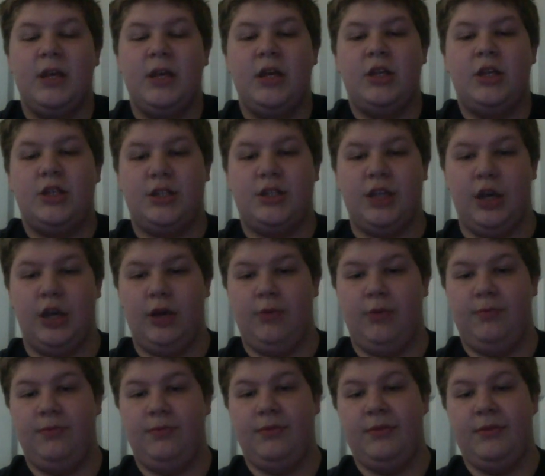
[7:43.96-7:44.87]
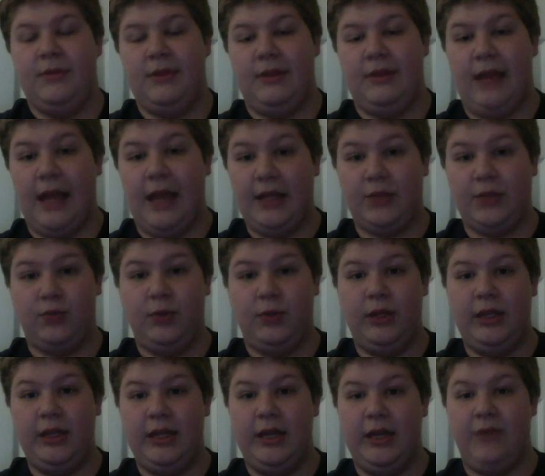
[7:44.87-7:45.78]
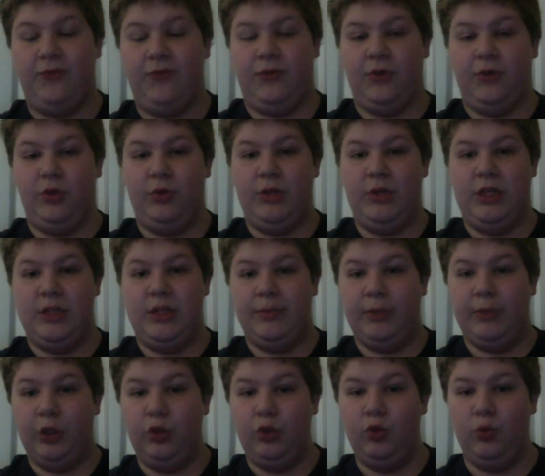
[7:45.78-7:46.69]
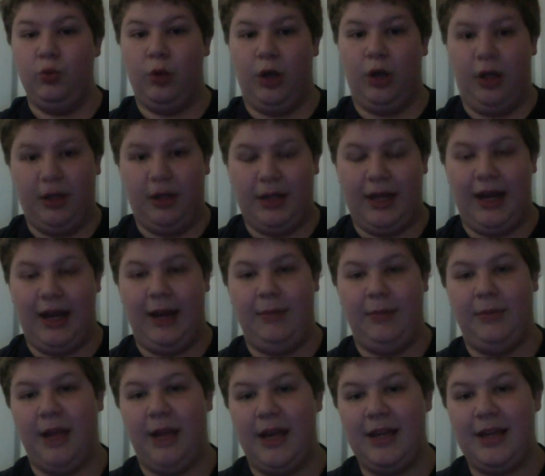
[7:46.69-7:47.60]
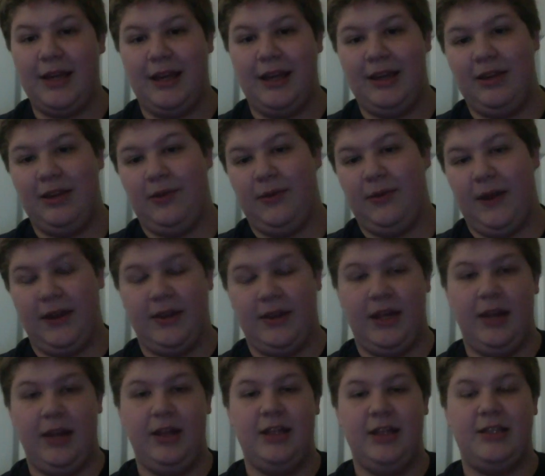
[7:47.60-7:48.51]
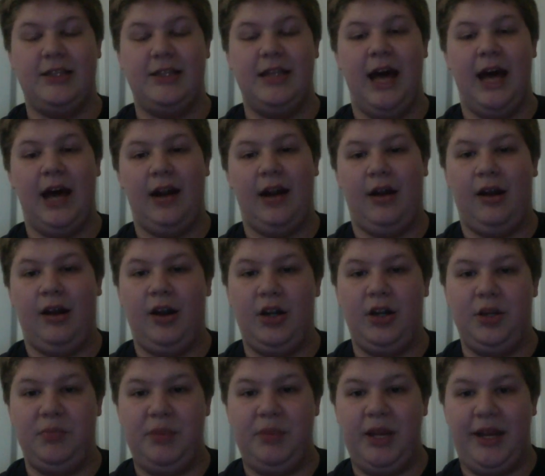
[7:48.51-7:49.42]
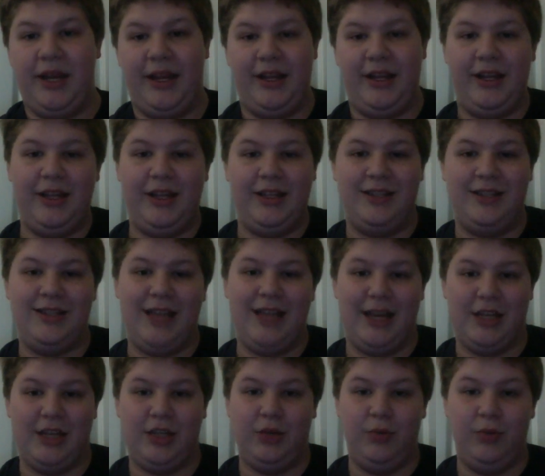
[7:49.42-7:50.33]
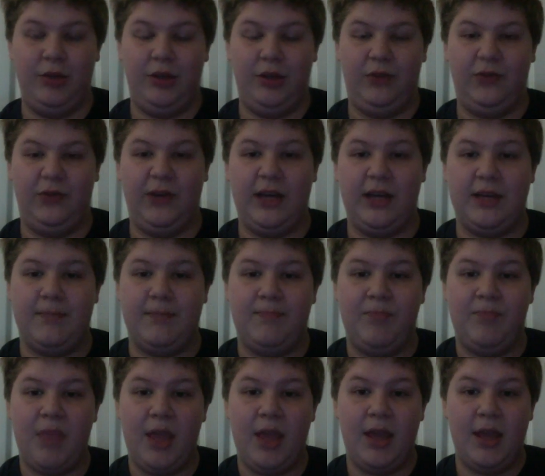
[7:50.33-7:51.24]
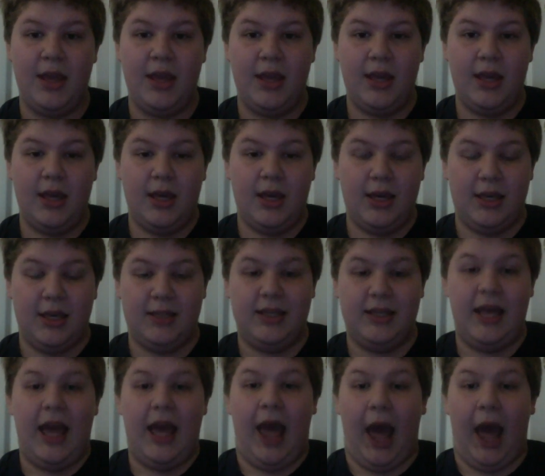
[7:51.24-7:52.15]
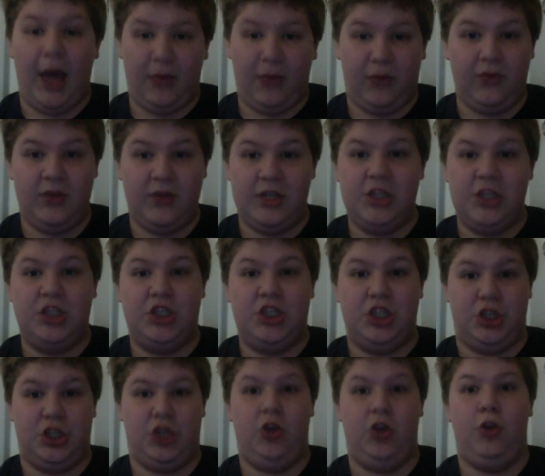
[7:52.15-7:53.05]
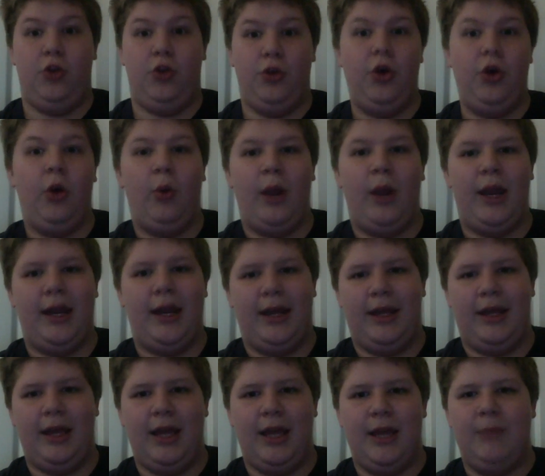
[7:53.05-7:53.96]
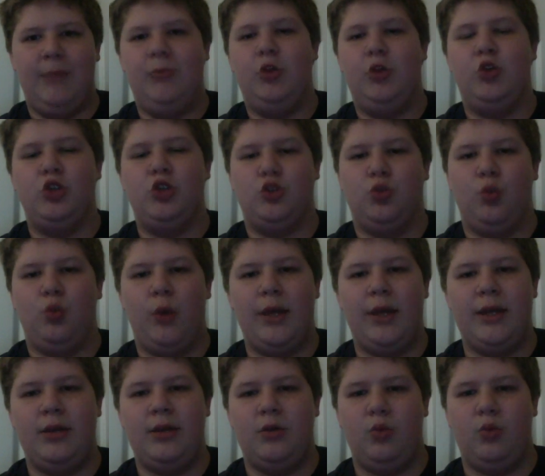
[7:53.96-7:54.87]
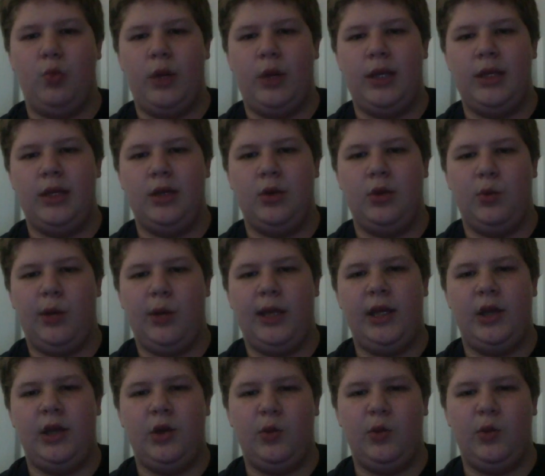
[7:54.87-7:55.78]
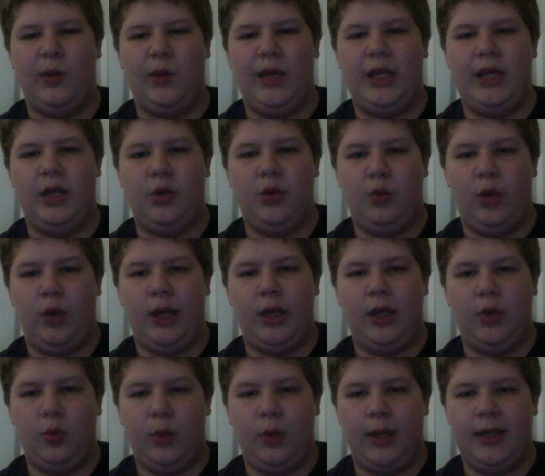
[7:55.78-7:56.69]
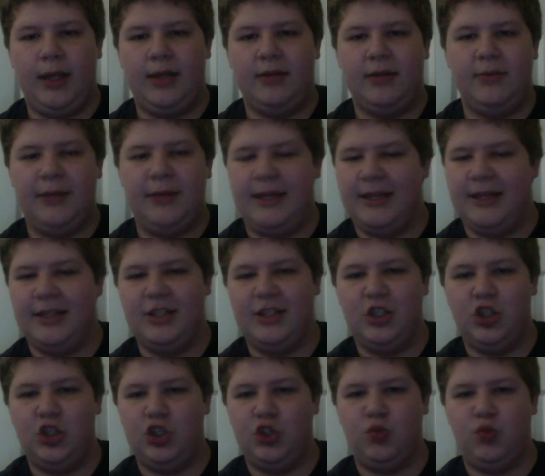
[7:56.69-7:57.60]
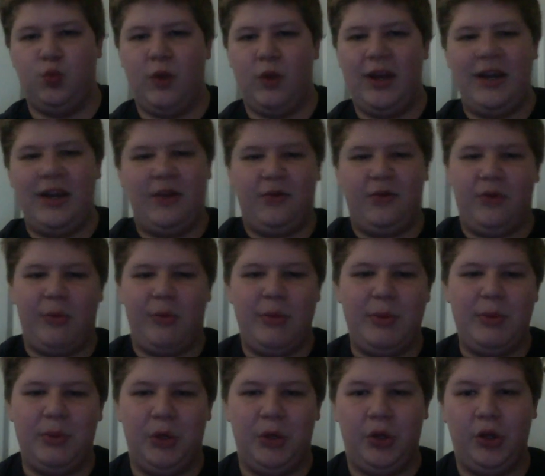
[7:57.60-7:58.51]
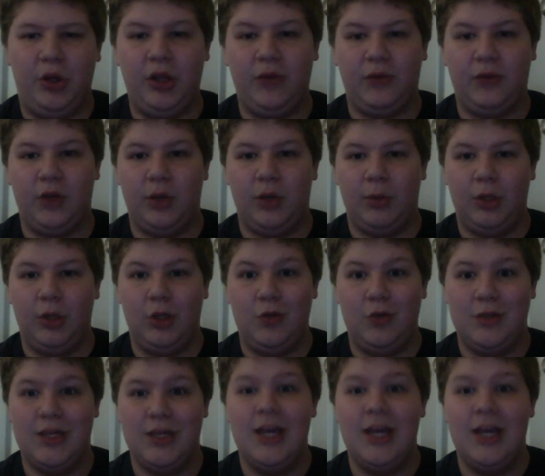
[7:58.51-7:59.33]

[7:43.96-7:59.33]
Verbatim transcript: so that's really it for Luigi's Balloon World, and I'm liking the fact that it's not hard to beat it. It's actually really fun because half of it is just the waiting game. You just wait and wait and wait and wait and wait and wait because you're just waiting for people to look for your balloons,